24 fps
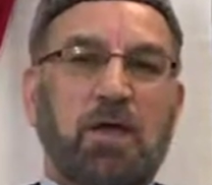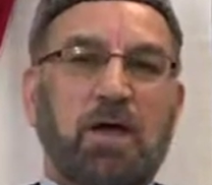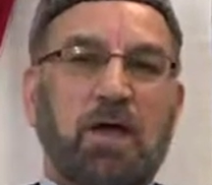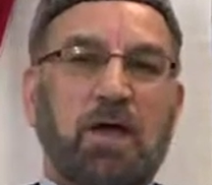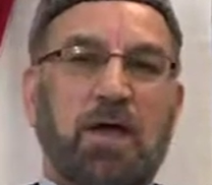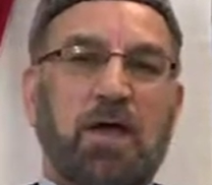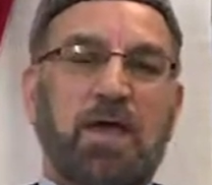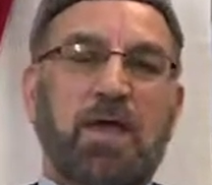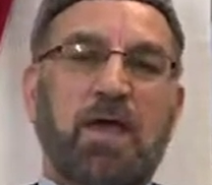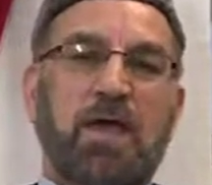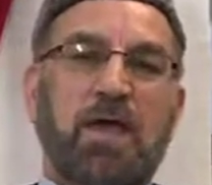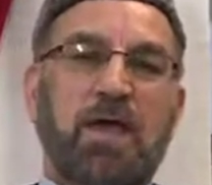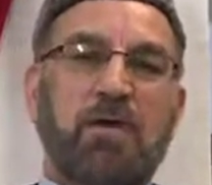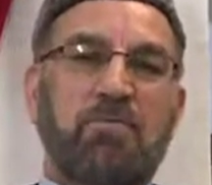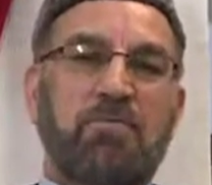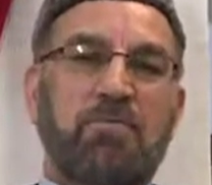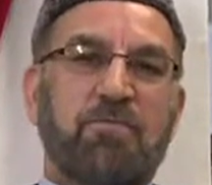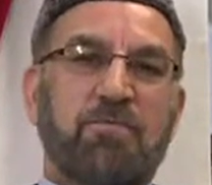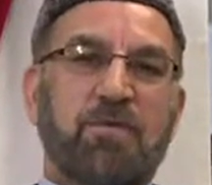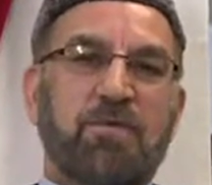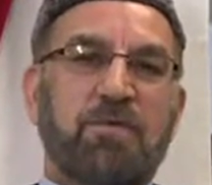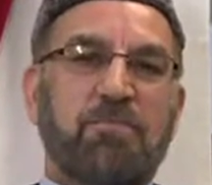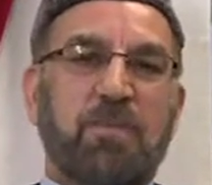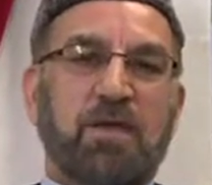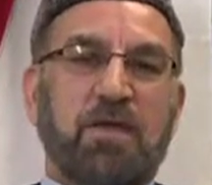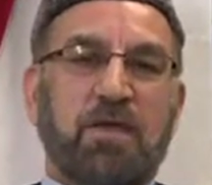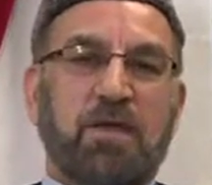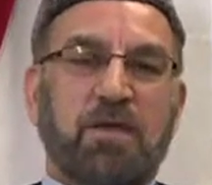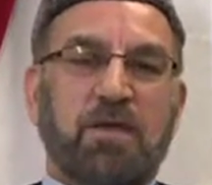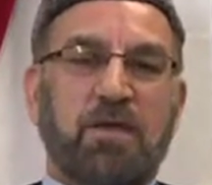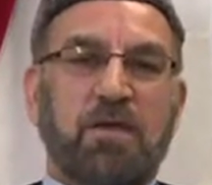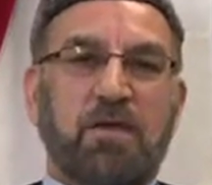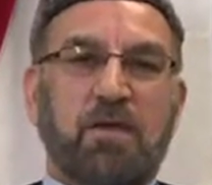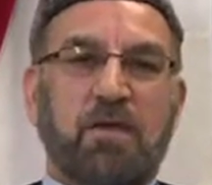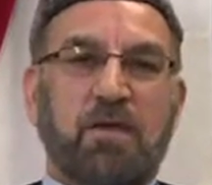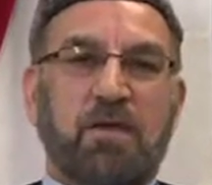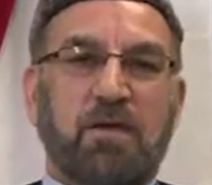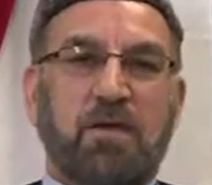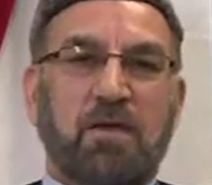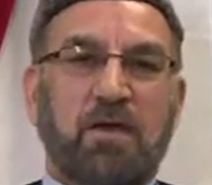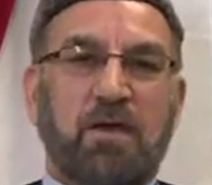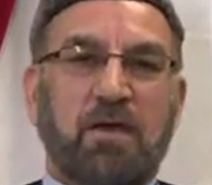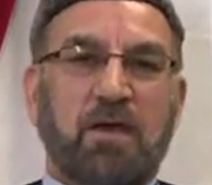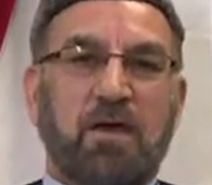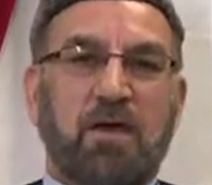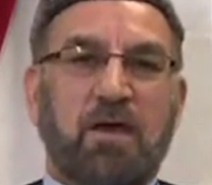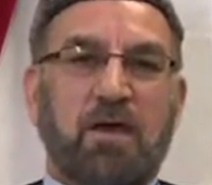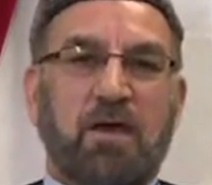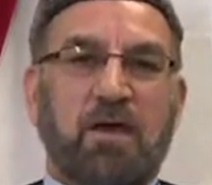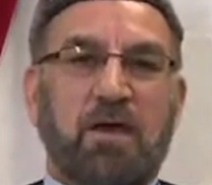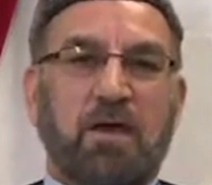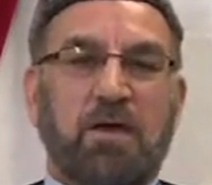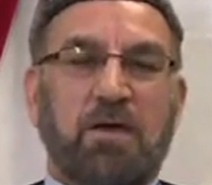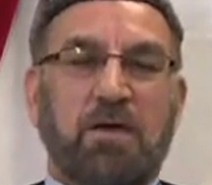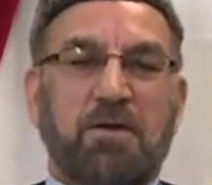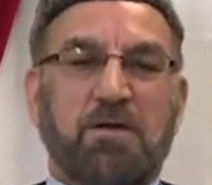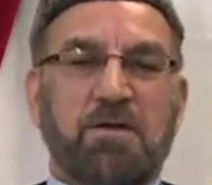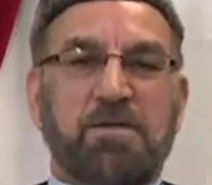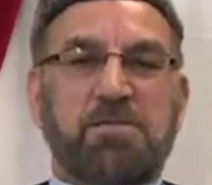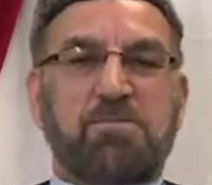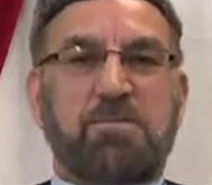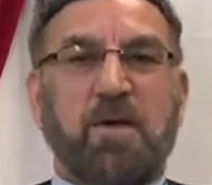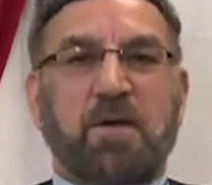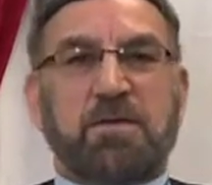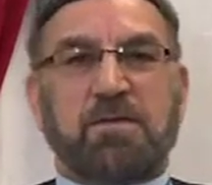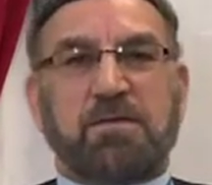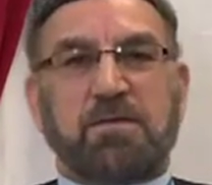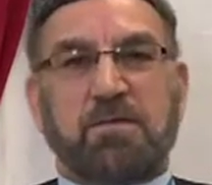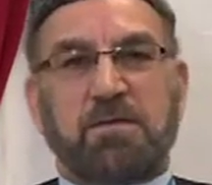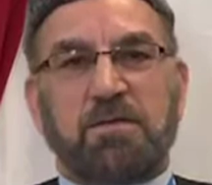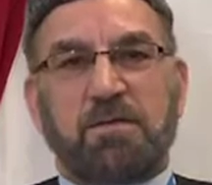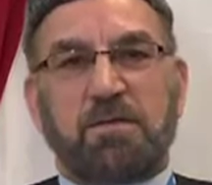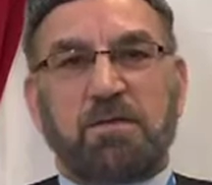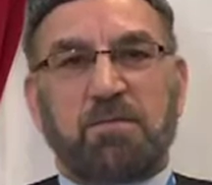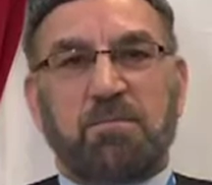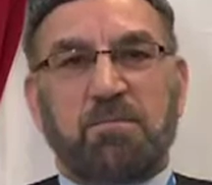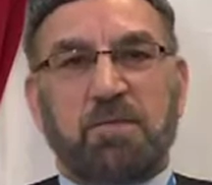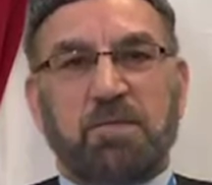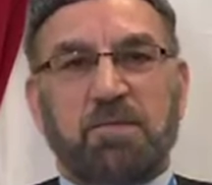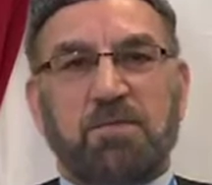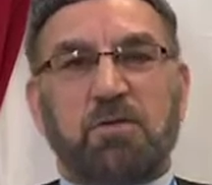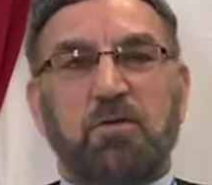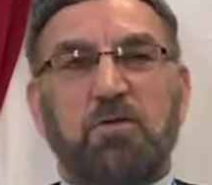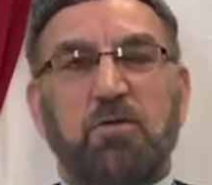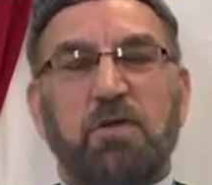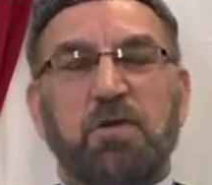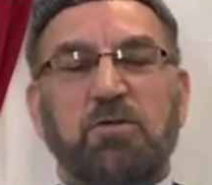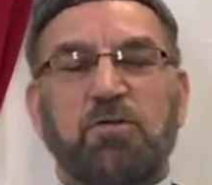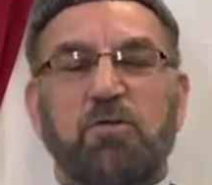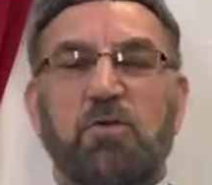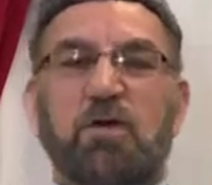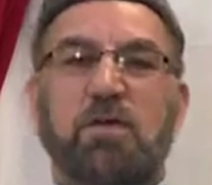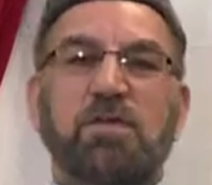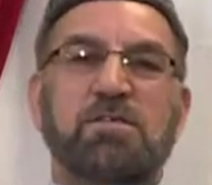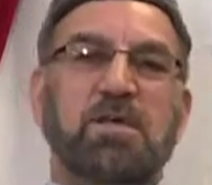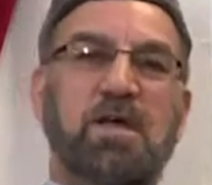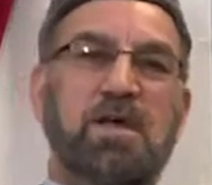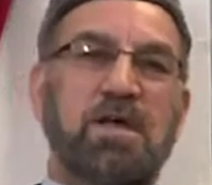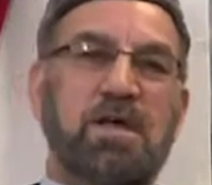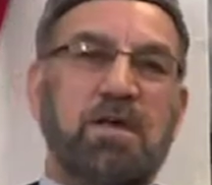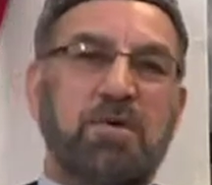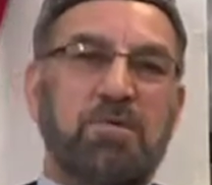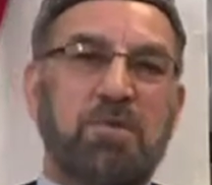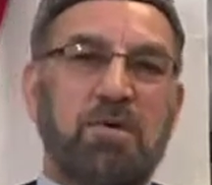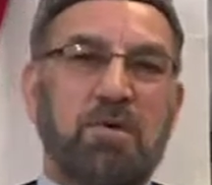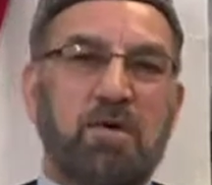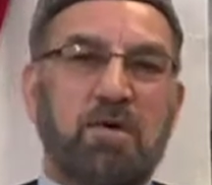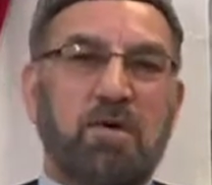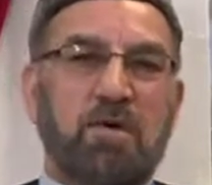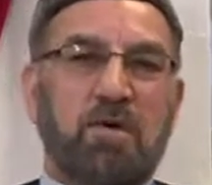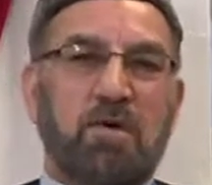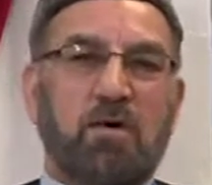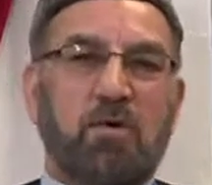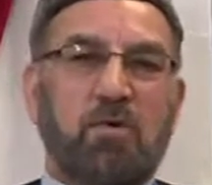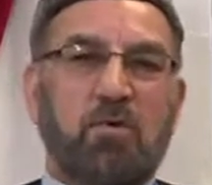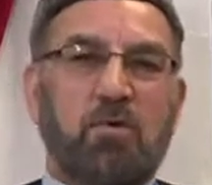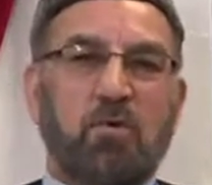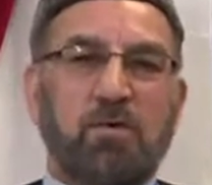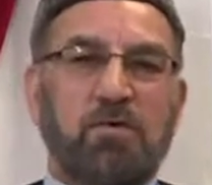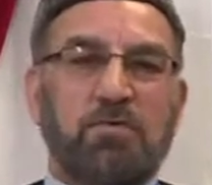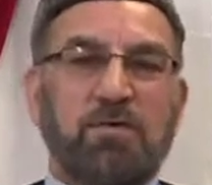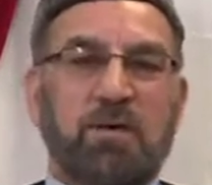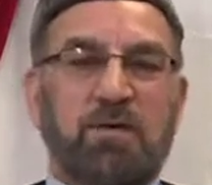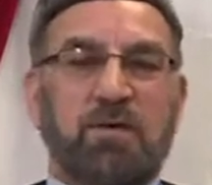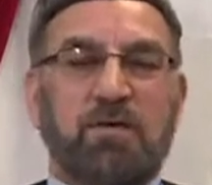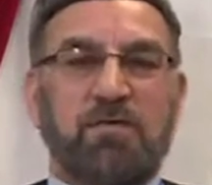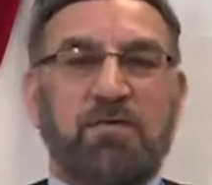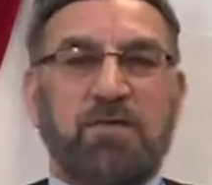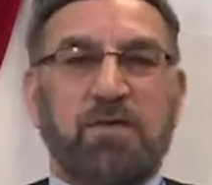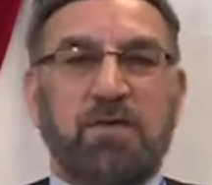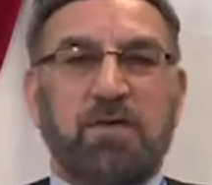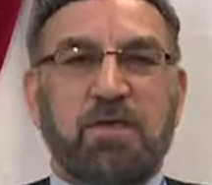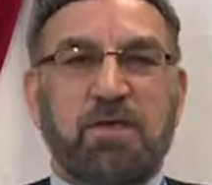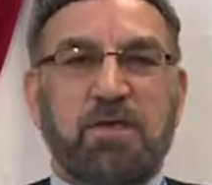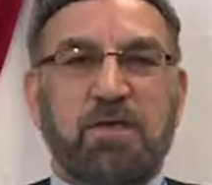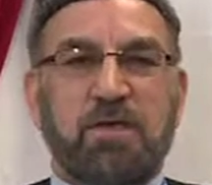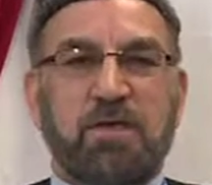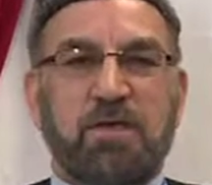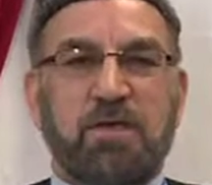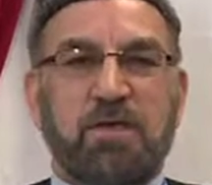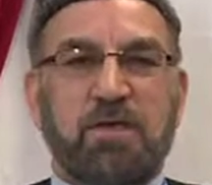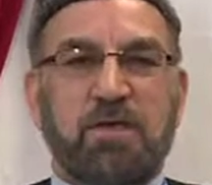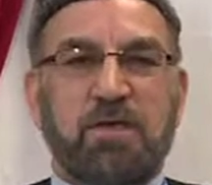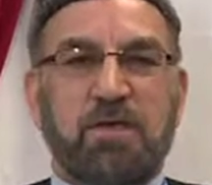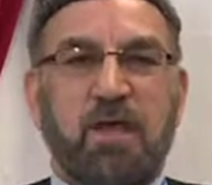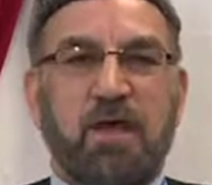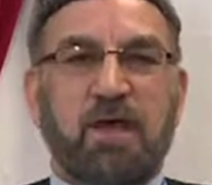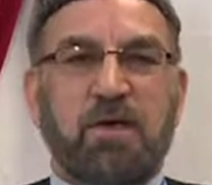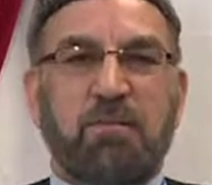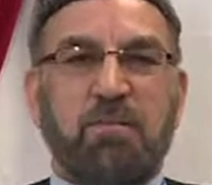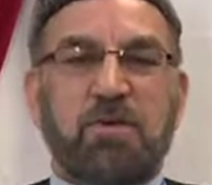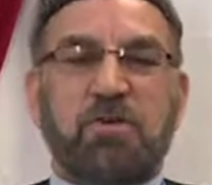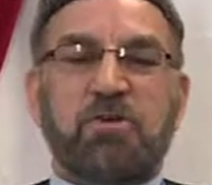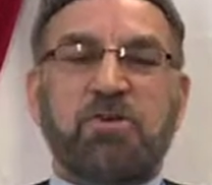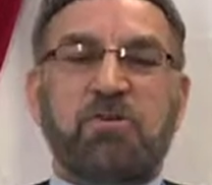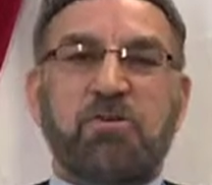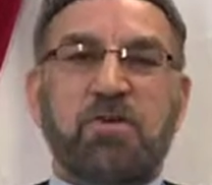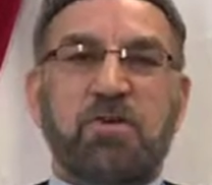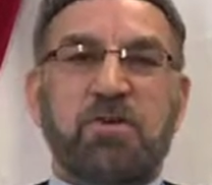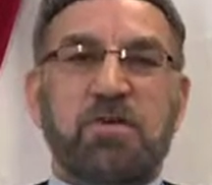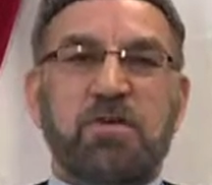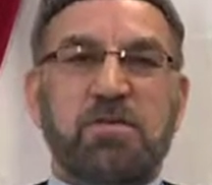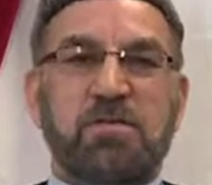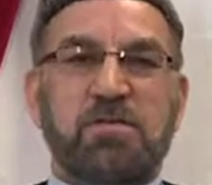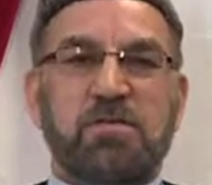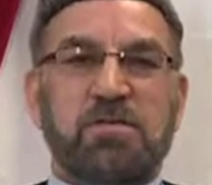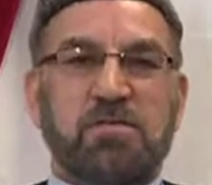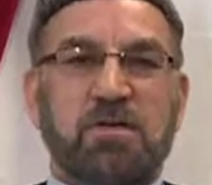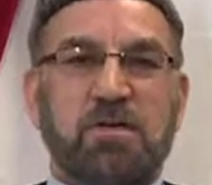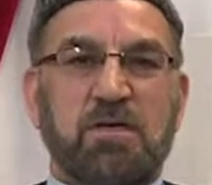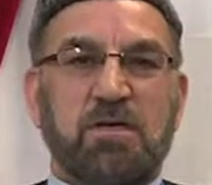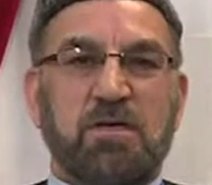I have with me respected Mati-Ullah Joya Sahib, who is one of the young missionaries